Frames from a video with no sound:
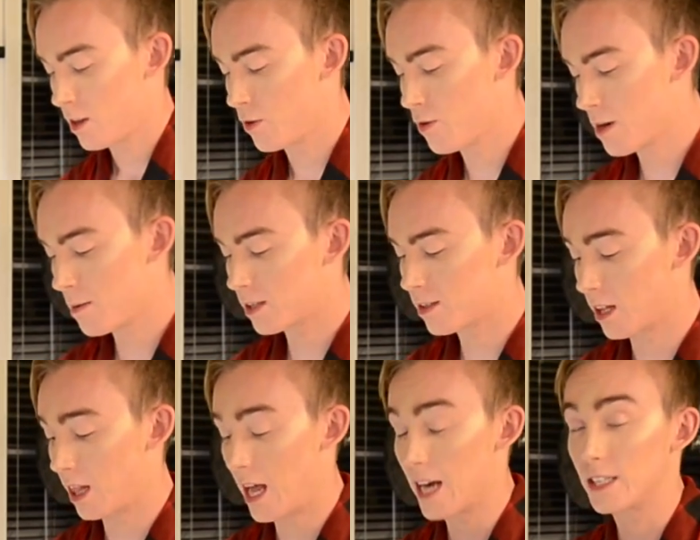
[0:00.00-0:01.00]
You want to be
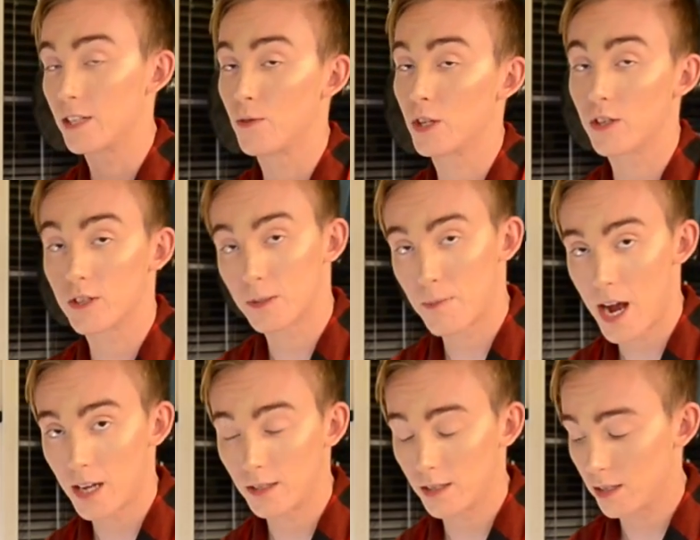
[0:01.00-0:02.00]
selective with your
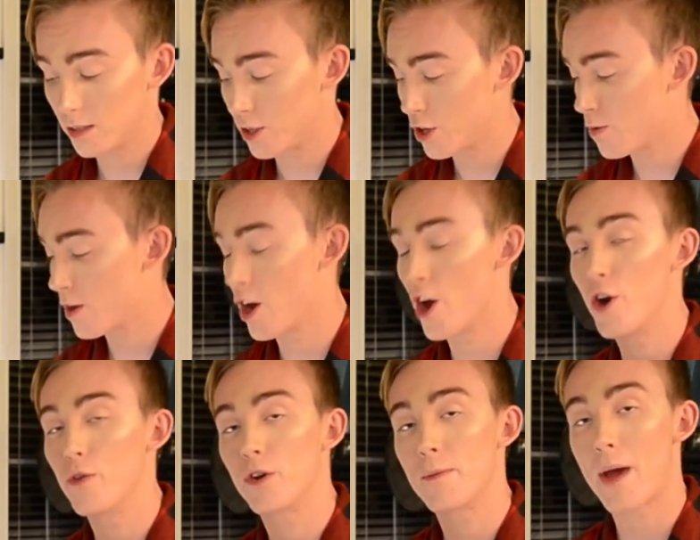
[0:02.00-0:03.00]
spices. You don't want to
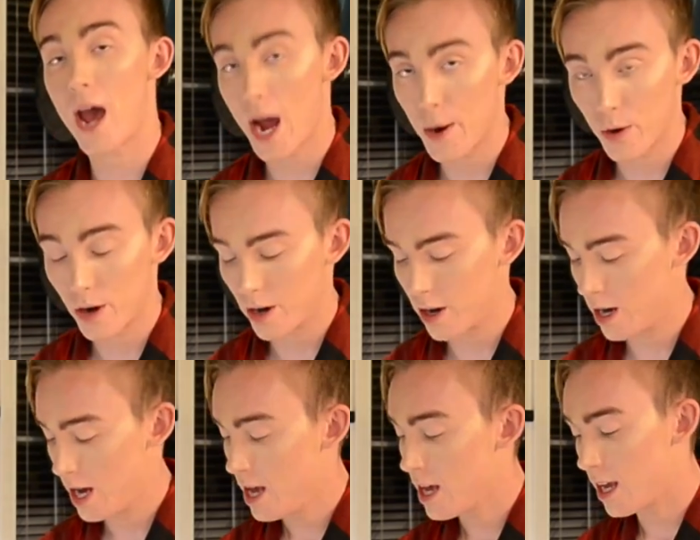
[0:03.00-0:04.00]
overpower
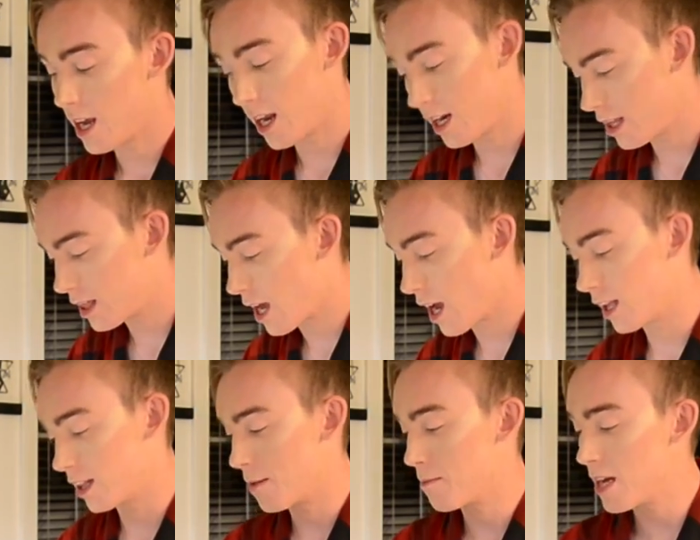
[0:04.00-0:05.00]
anything.
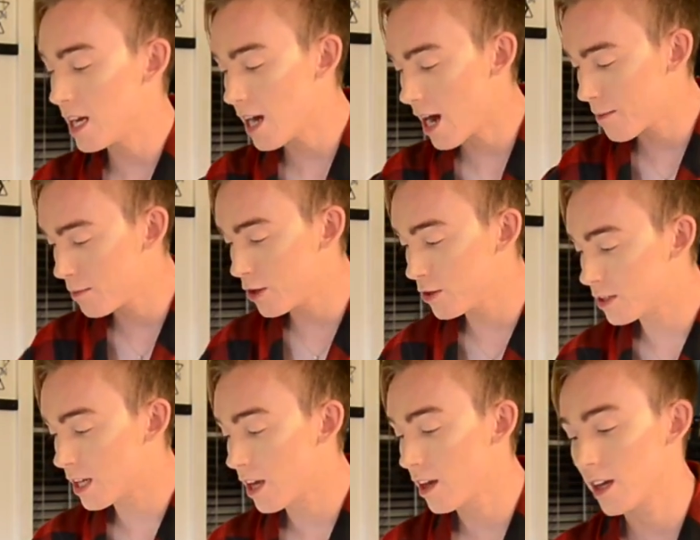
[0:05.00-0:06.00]
The meat I'm
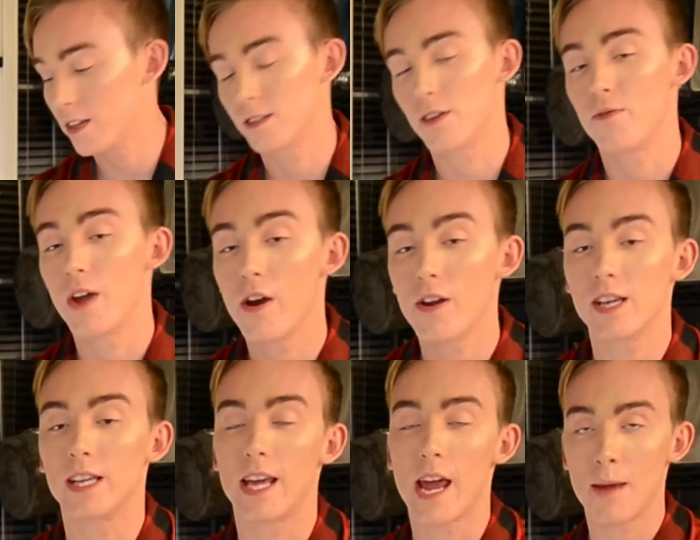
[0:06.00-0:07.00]
using is a
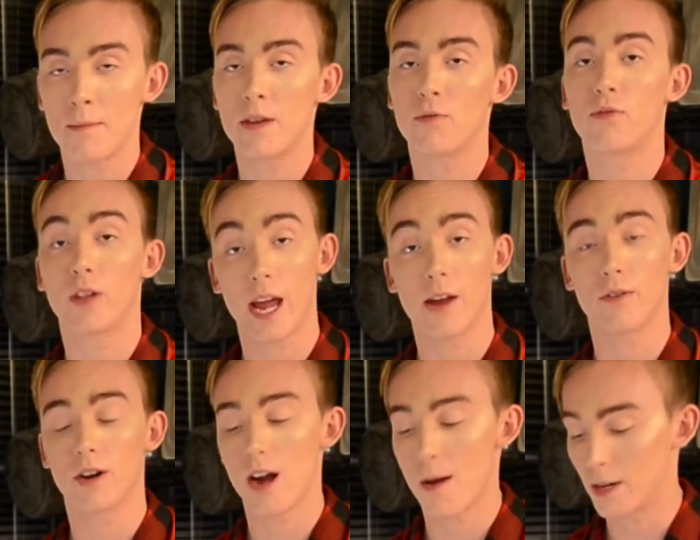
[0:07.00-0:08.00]
very gamey
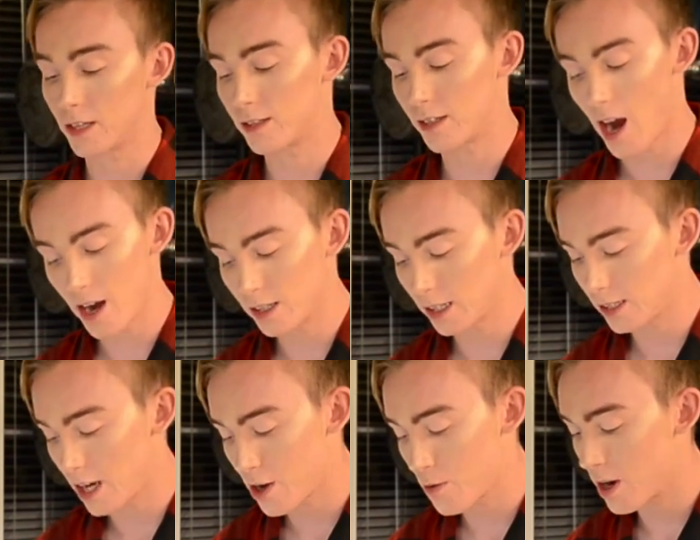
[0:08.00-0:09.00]
flavor. I'm excited to
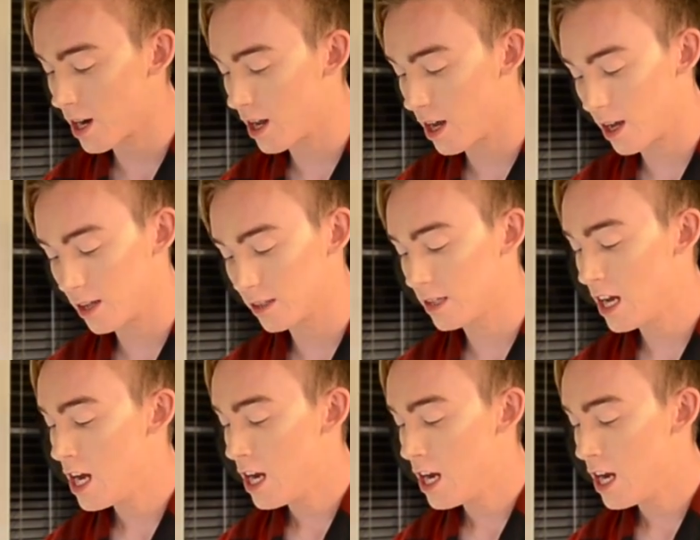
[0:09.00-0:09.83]
tell you what it is.